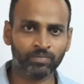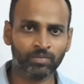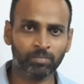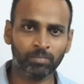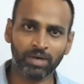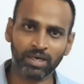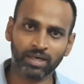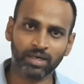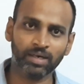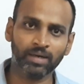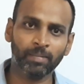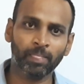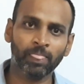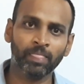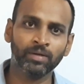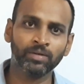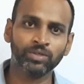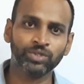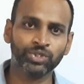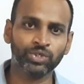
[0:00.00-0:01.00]
Pakka,
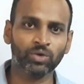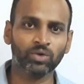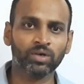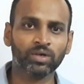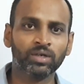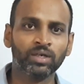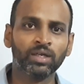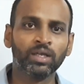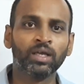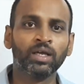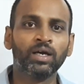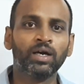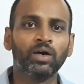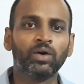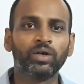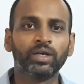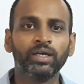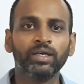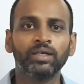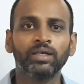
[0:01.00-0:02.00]
sure.
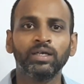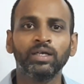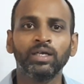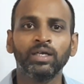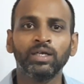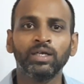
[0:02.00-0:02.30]
Okay.